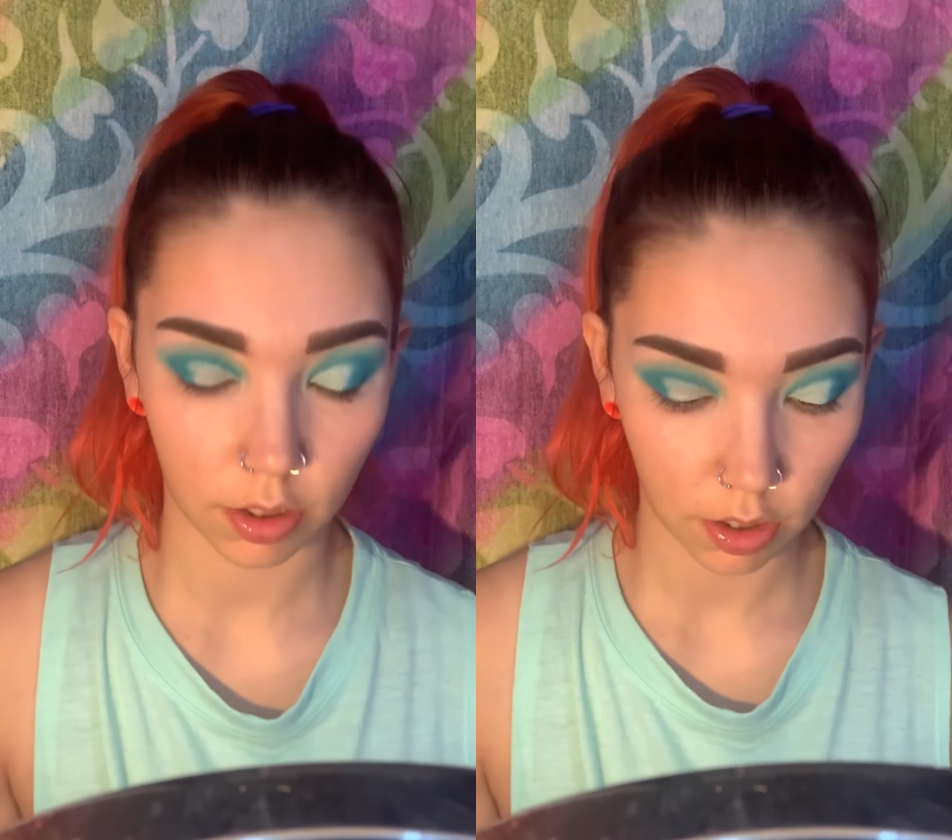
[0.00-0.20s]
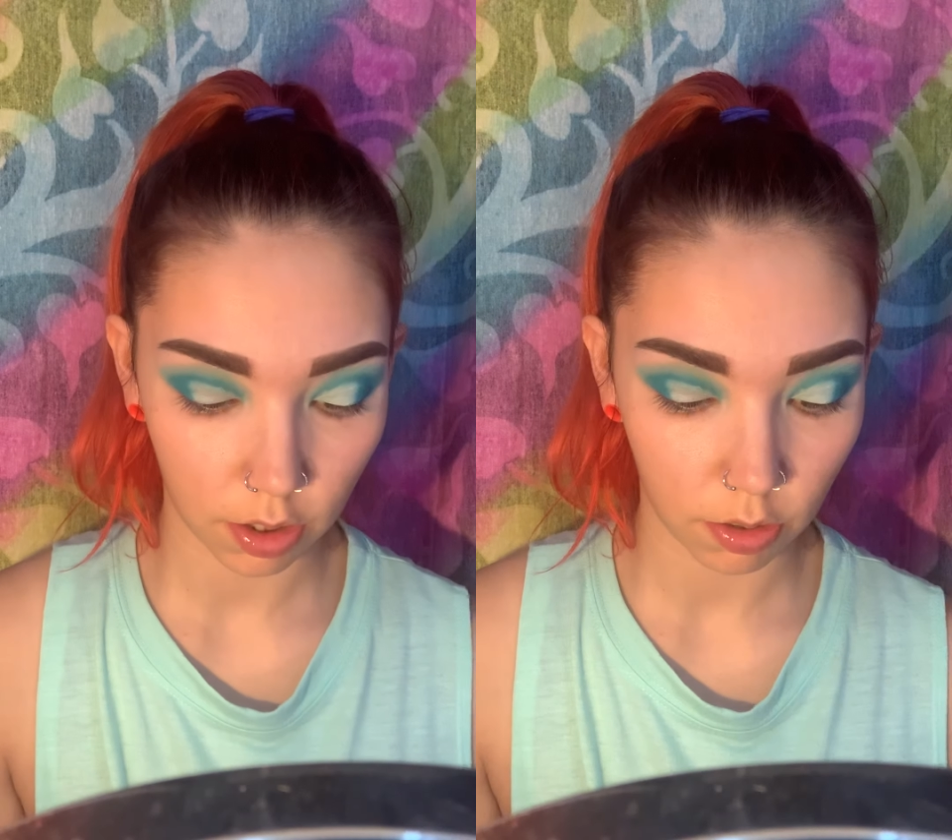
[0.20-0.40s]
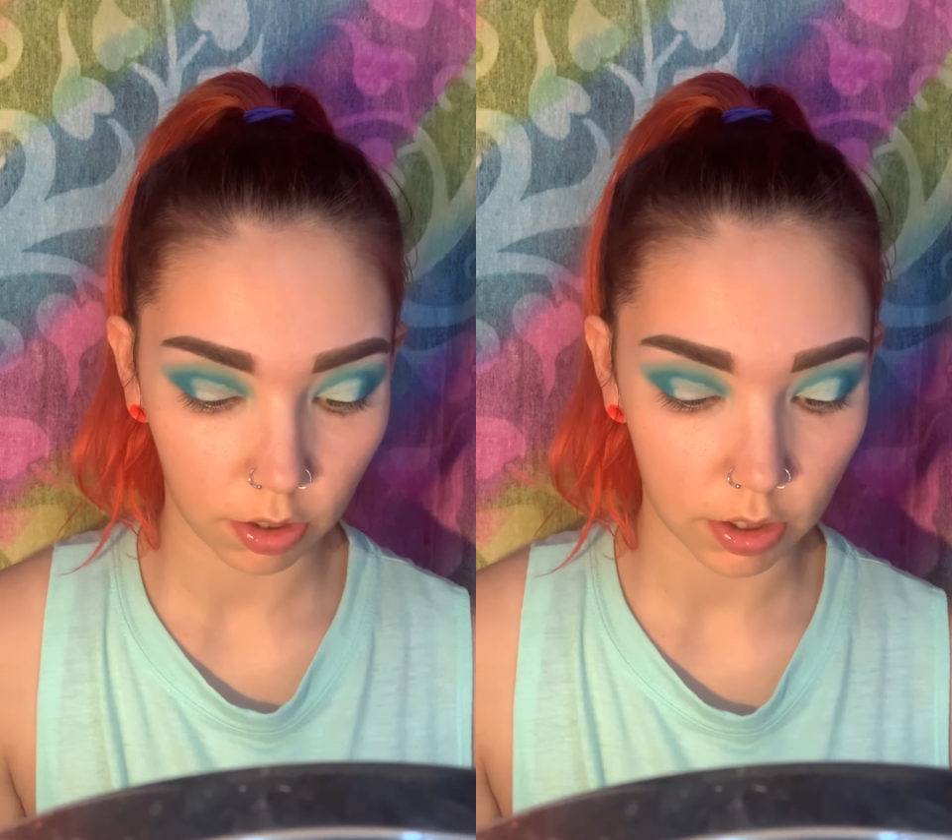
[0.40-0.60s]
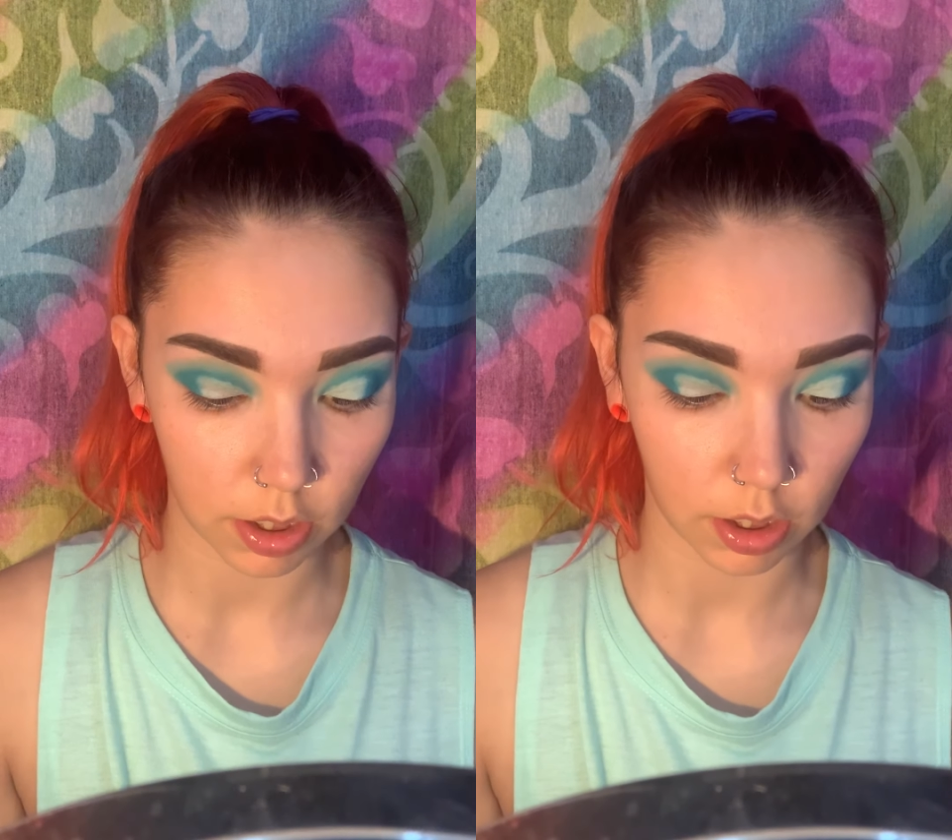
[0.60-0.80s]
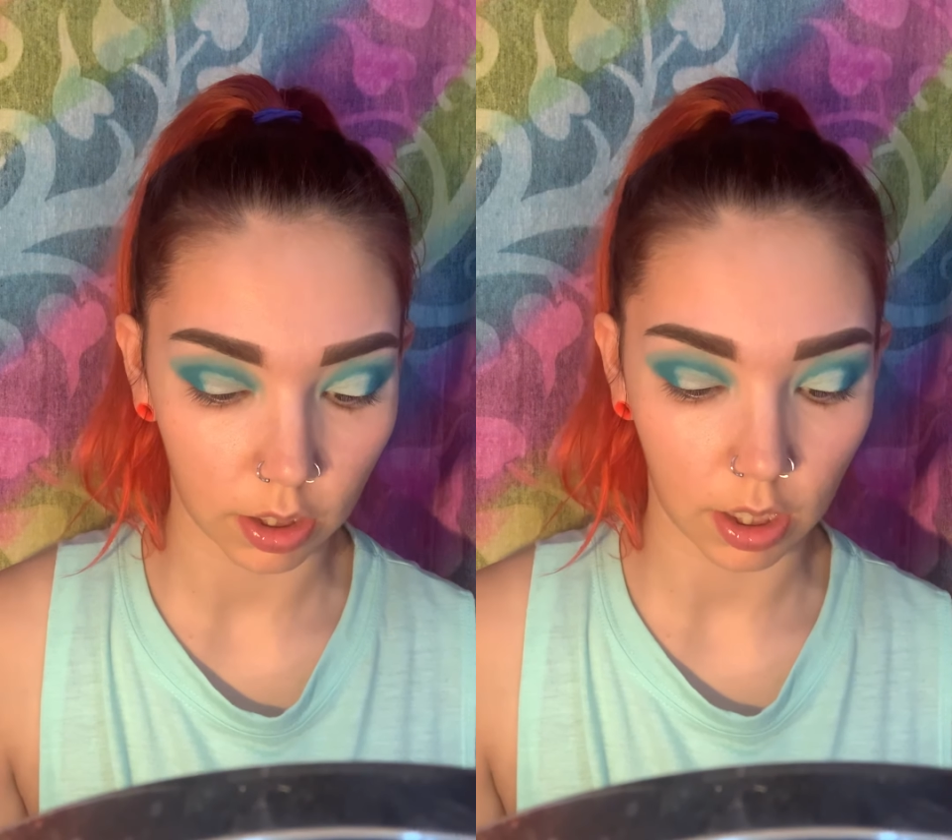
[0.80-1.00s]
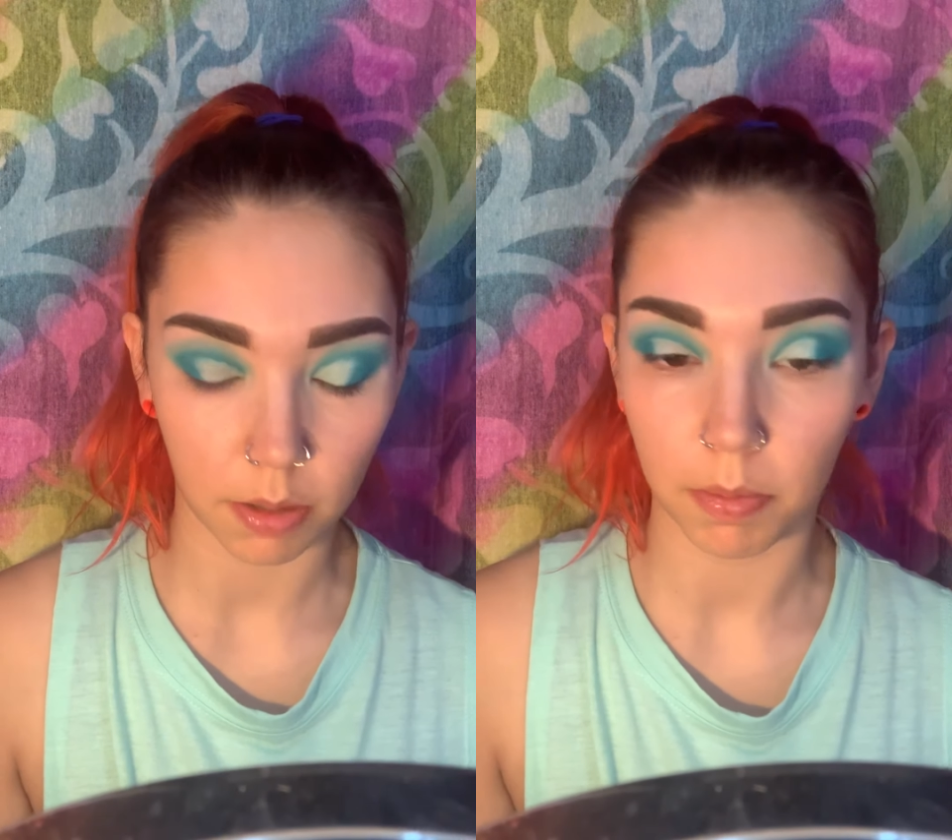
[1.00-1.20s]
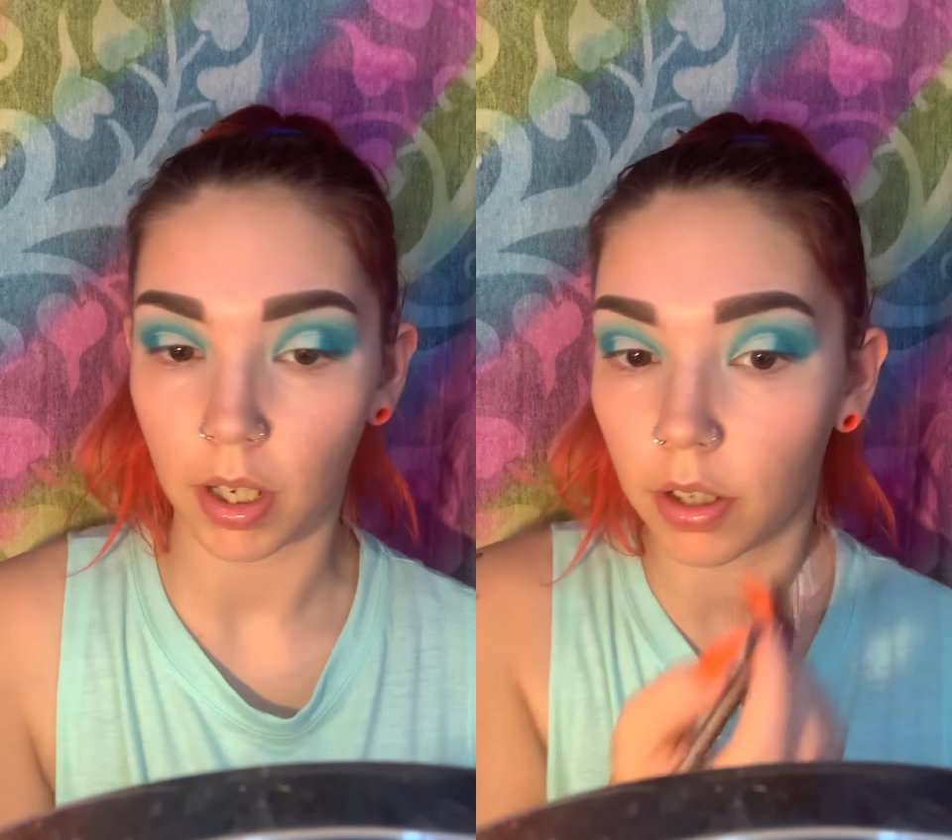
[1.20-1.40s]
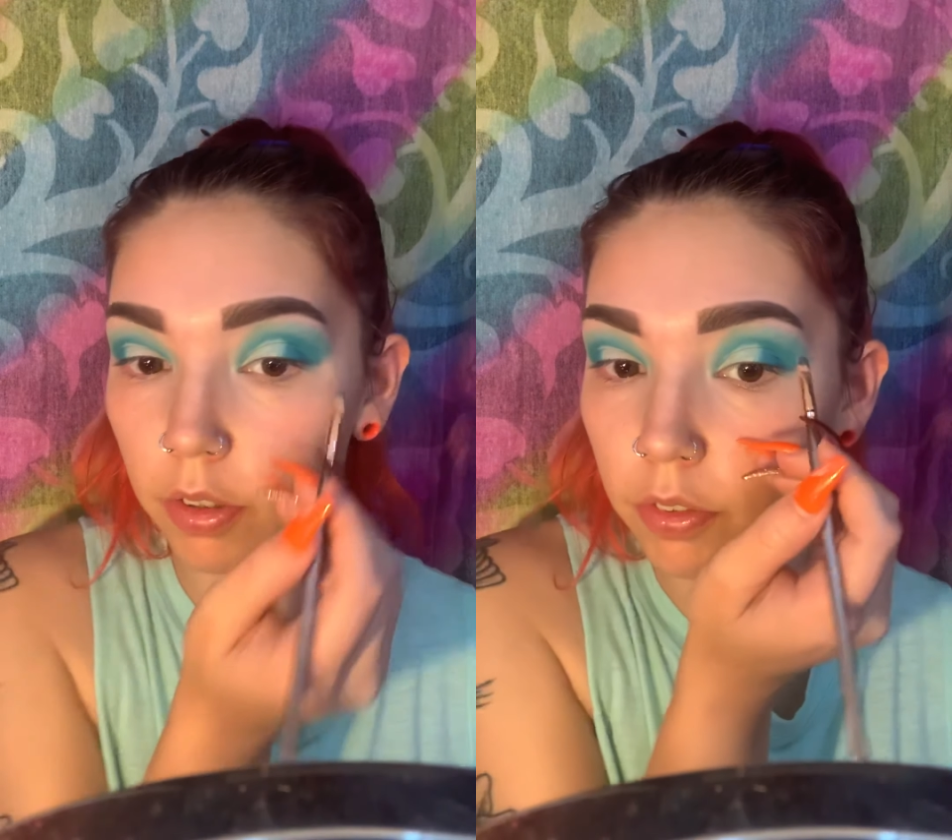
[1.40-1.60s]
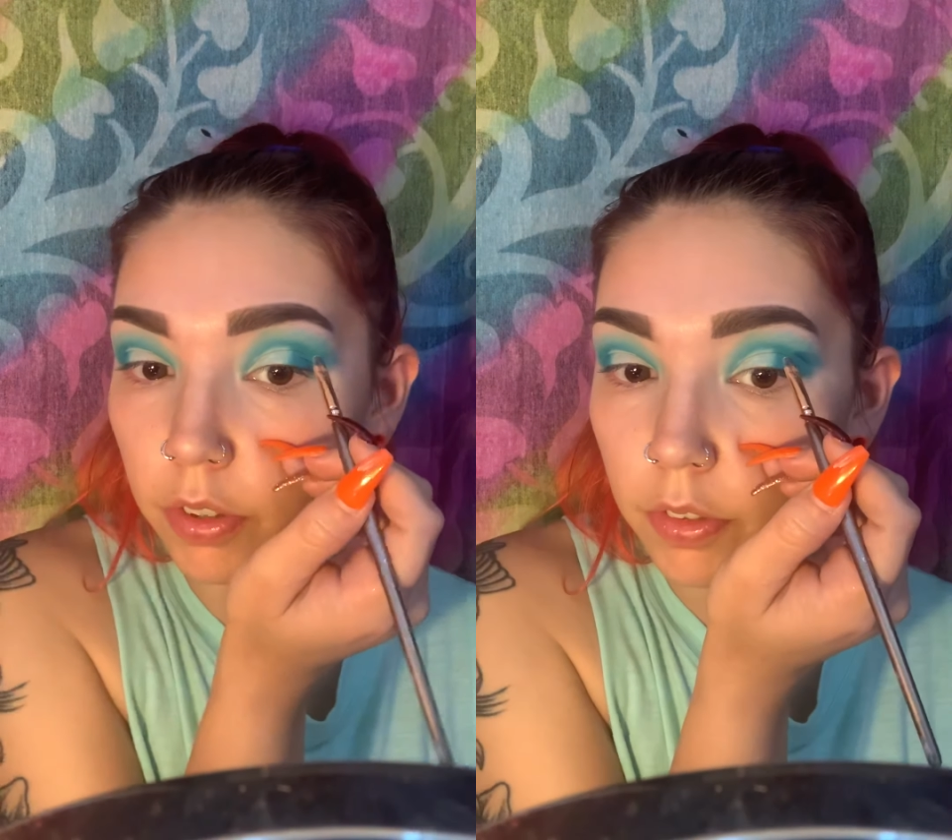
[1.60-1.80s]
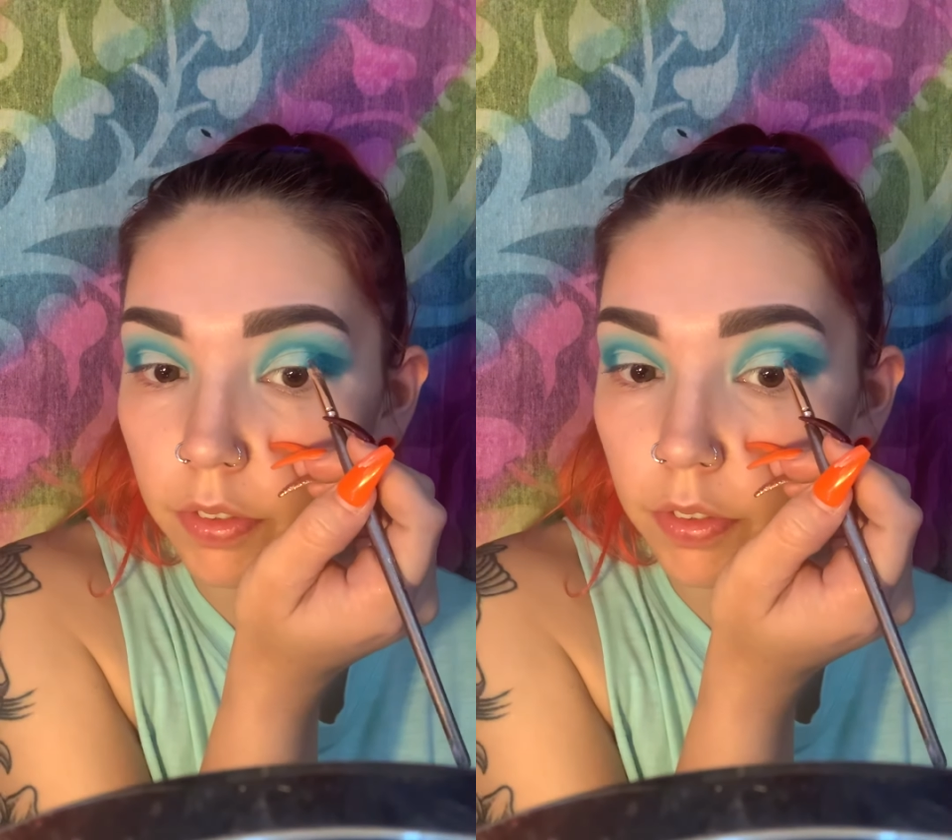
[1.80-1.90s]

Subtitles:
noticing that I'm not over